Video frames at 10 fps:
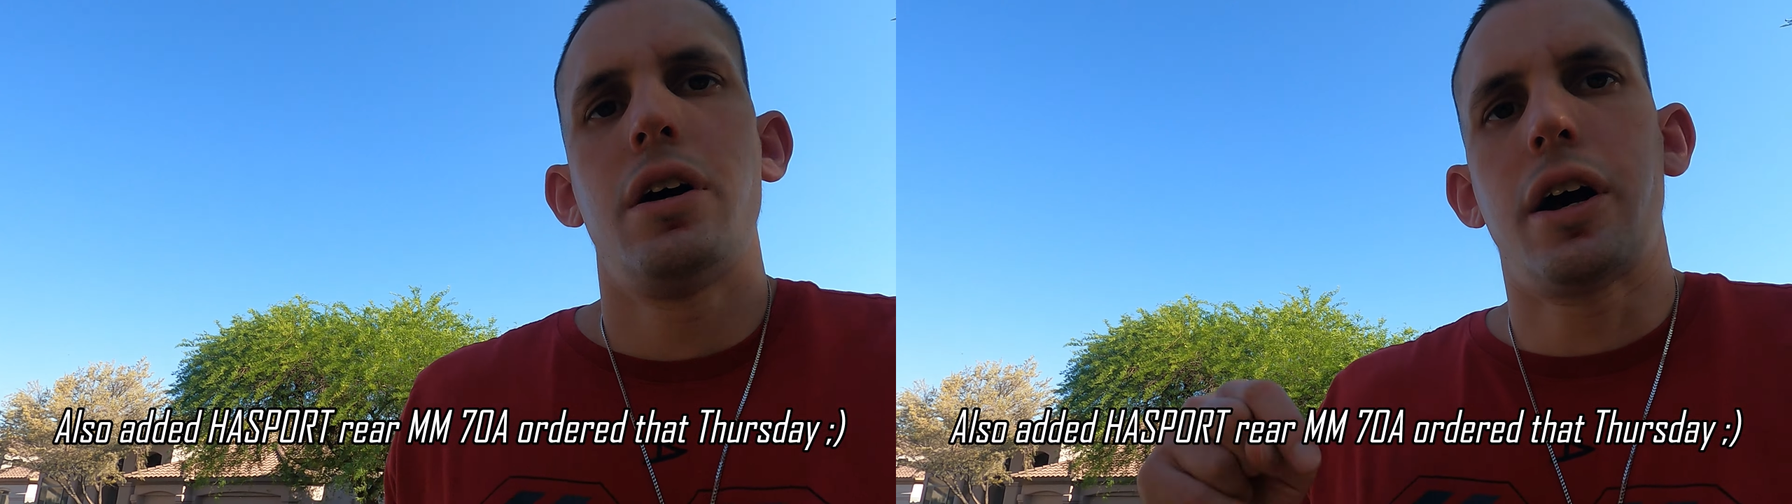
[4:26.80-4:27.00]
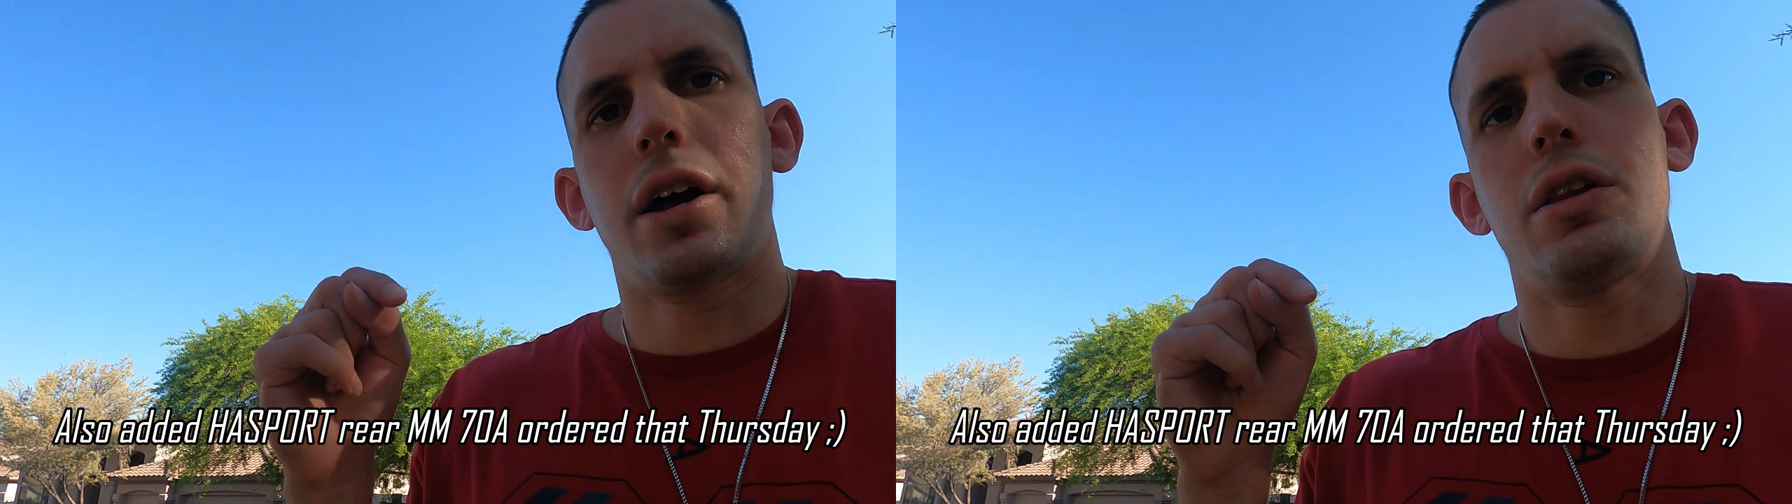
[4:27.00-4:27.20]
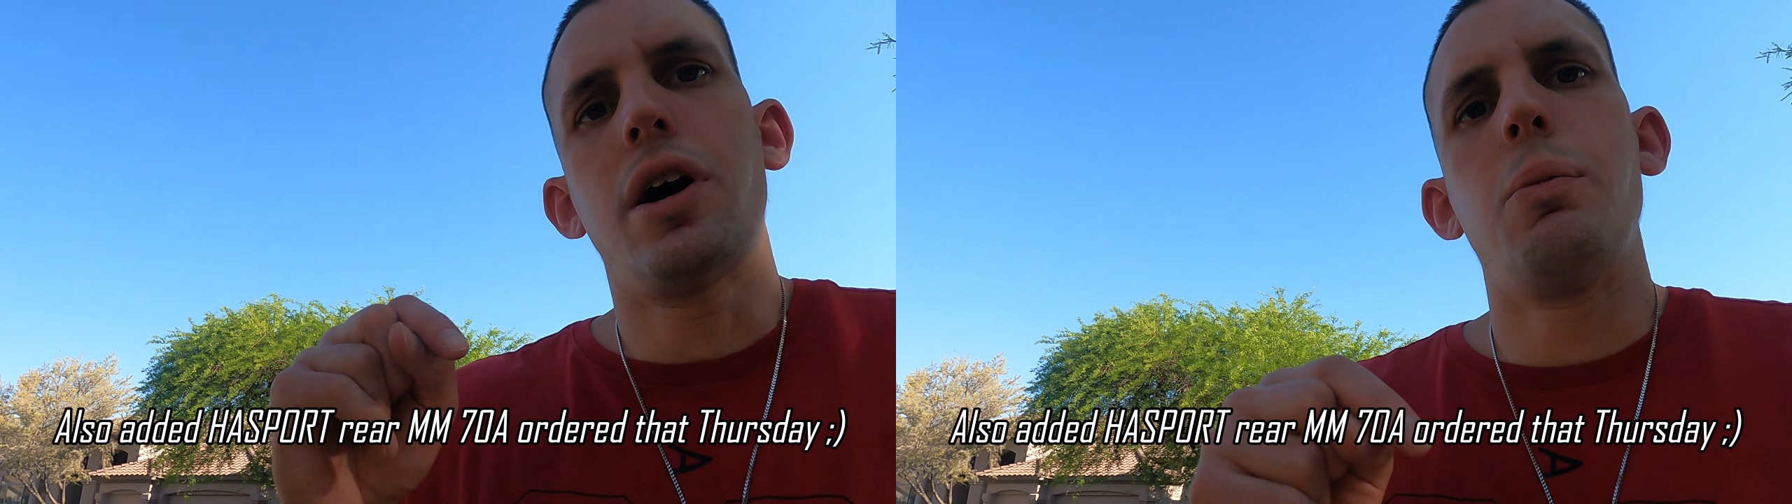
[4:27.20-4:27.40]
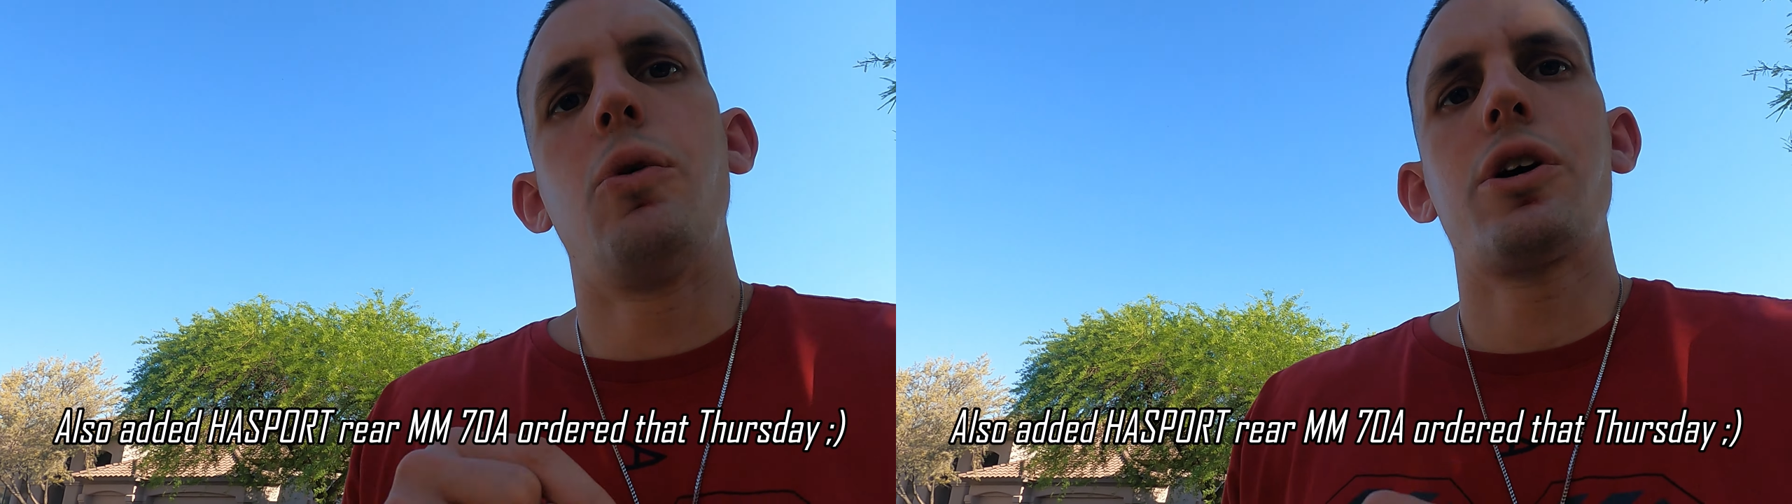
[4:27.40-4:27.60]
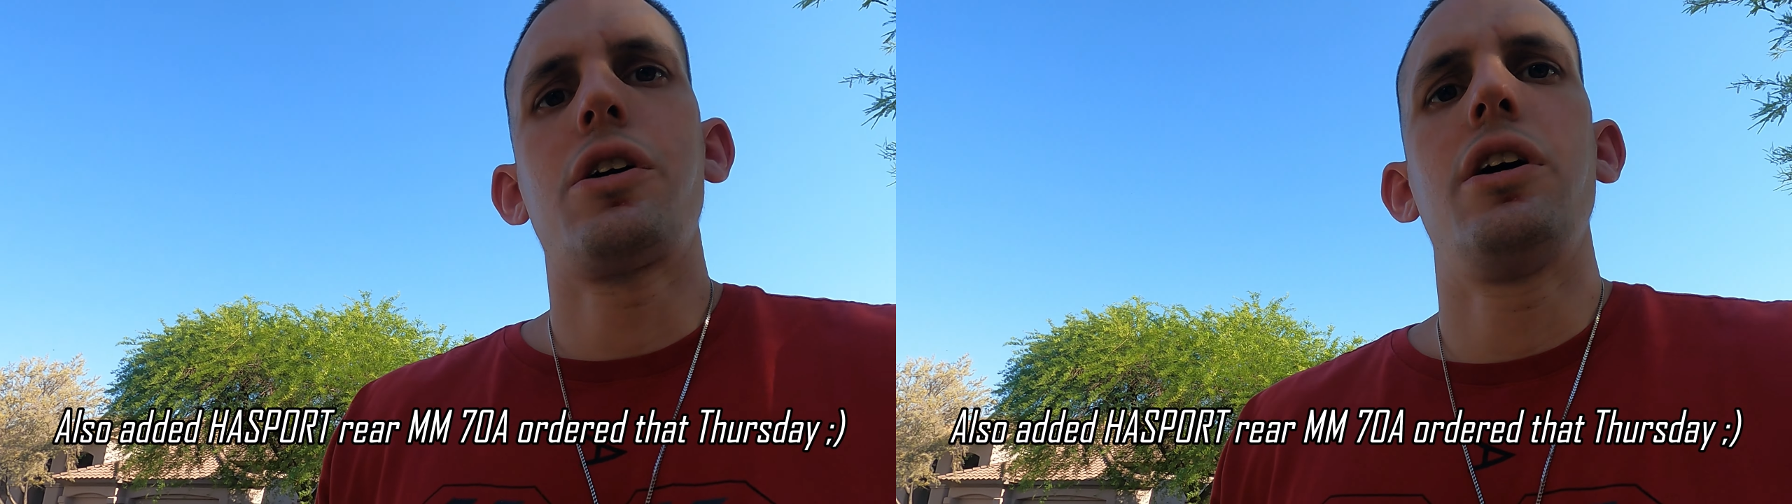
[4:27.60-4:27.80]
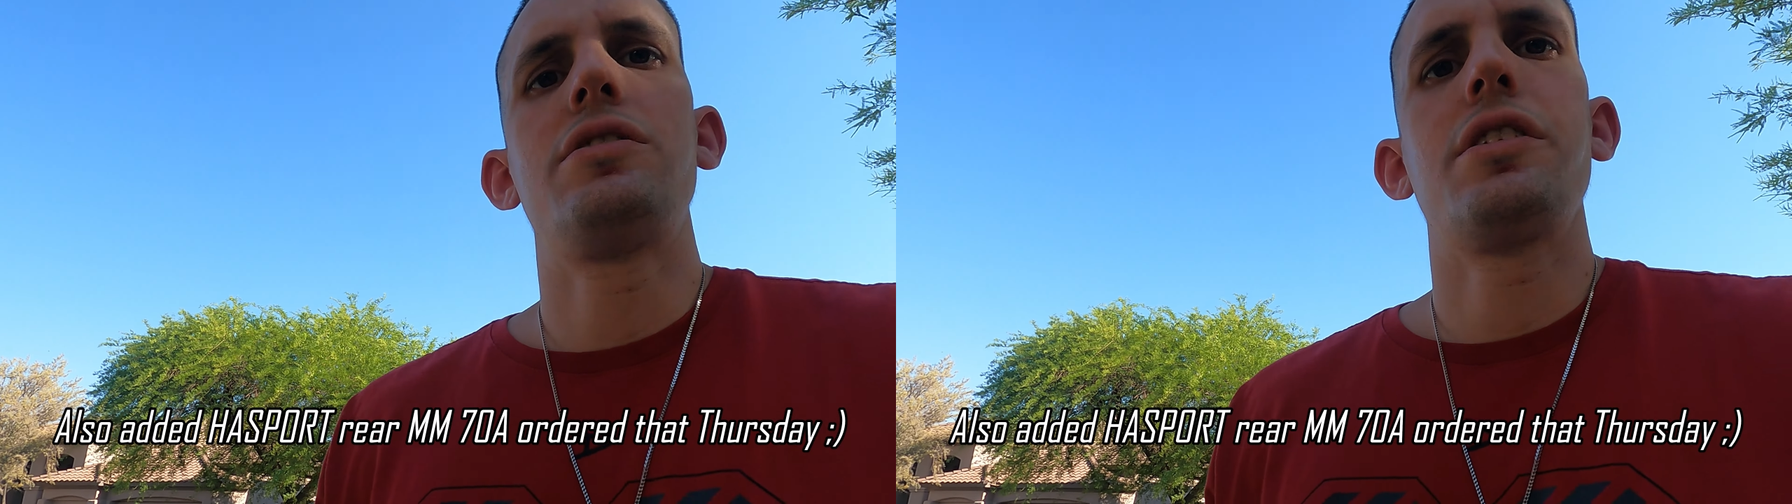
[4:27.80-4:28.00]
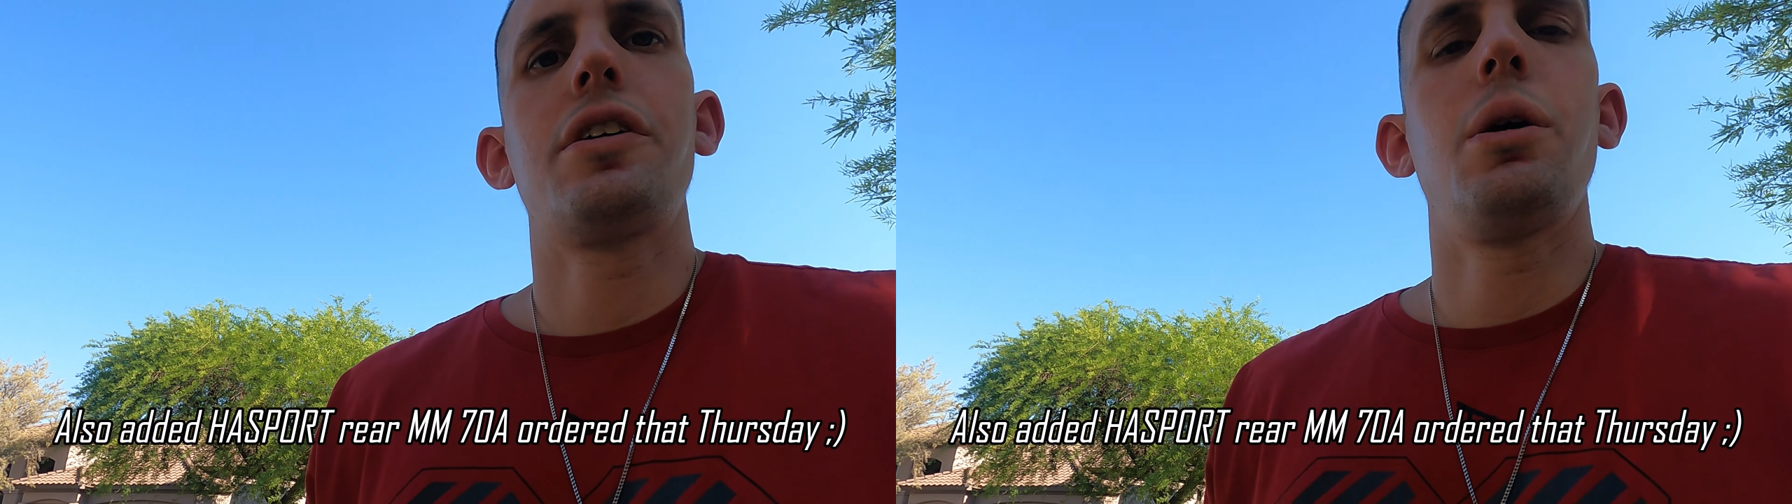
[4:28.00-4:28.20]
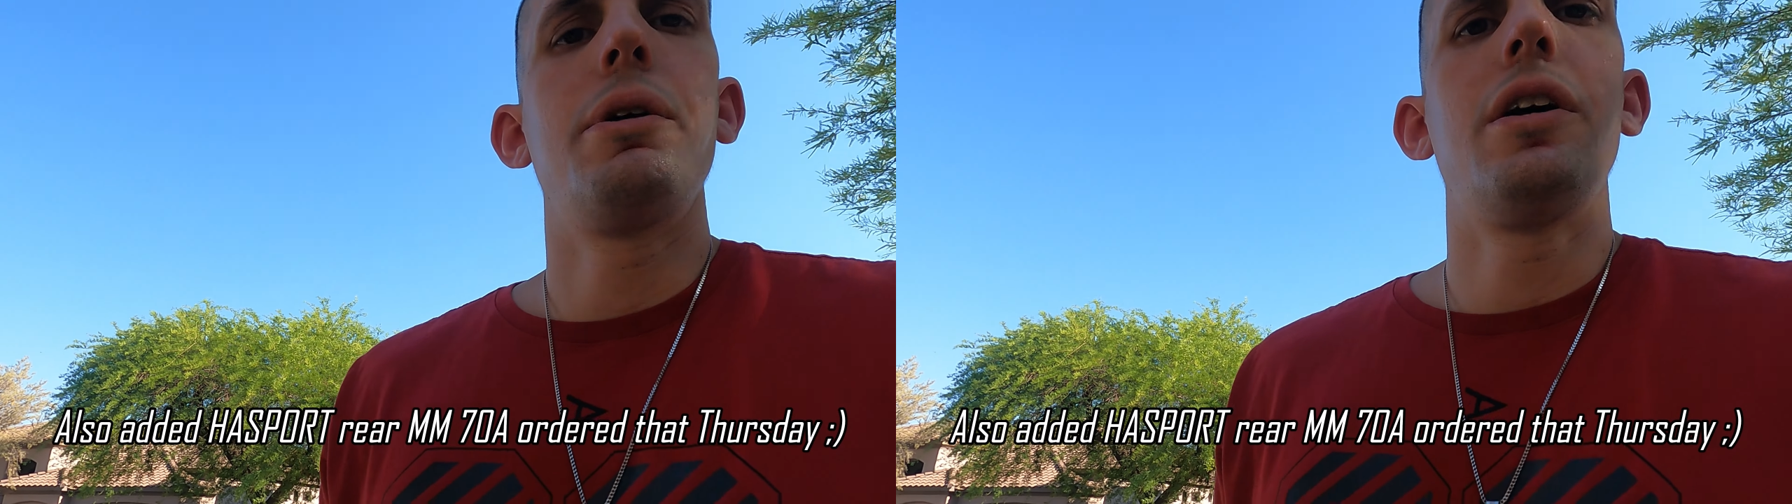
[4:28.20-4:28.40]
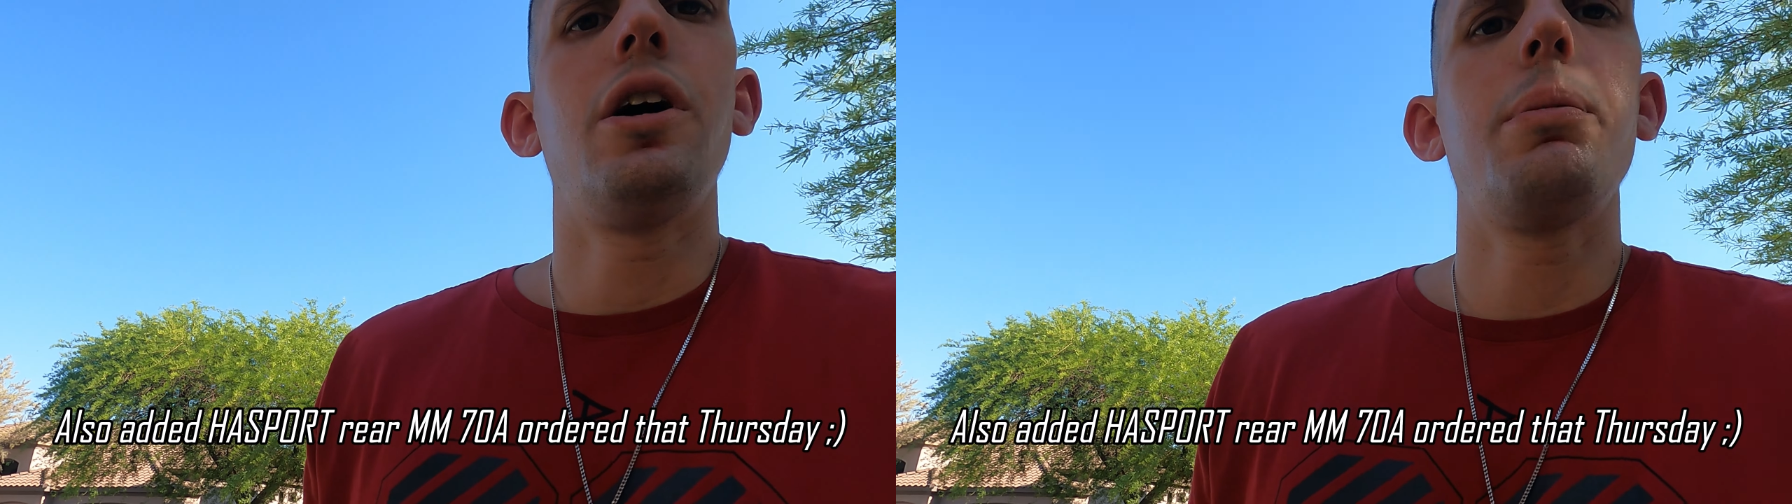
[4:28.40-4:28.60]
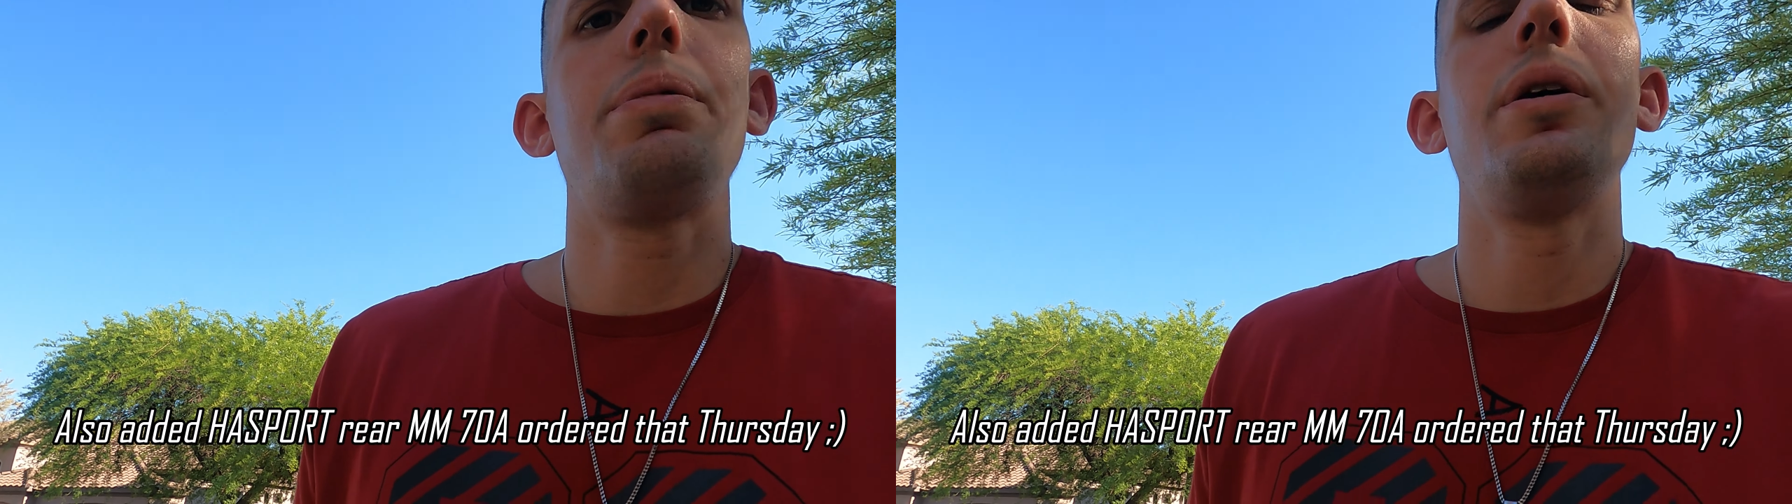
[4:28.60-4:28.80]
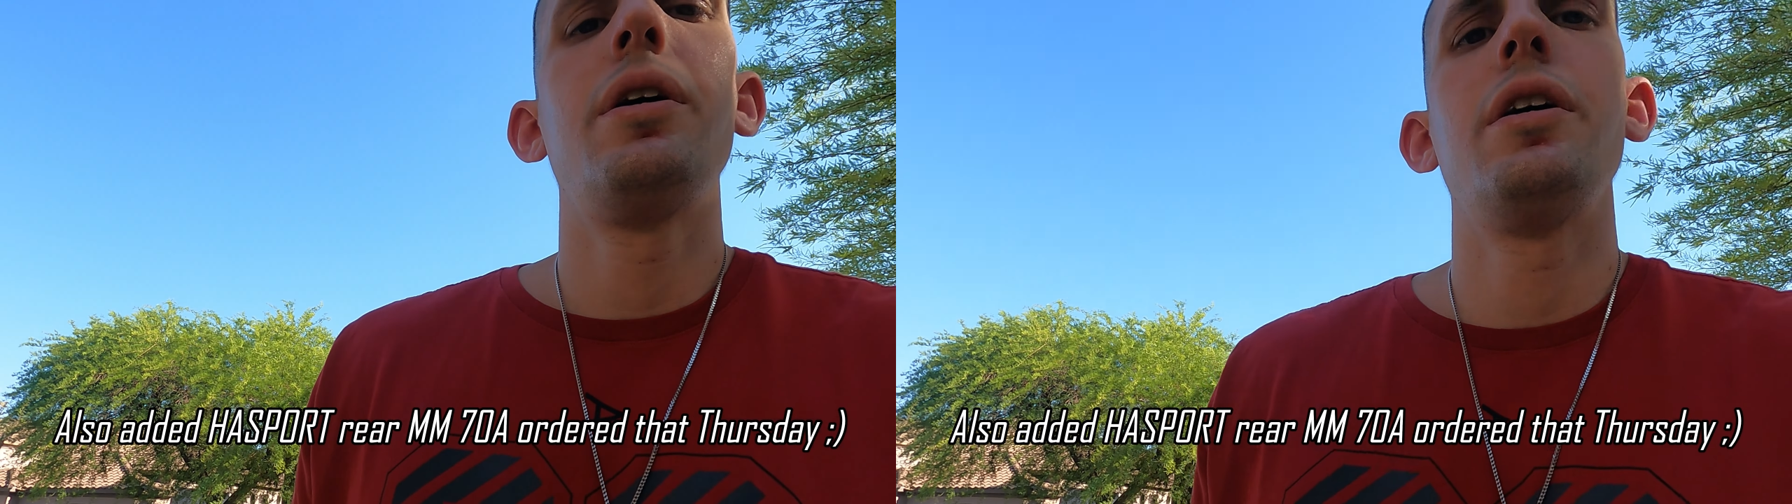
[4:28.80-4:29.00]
I got a lot more content coming up.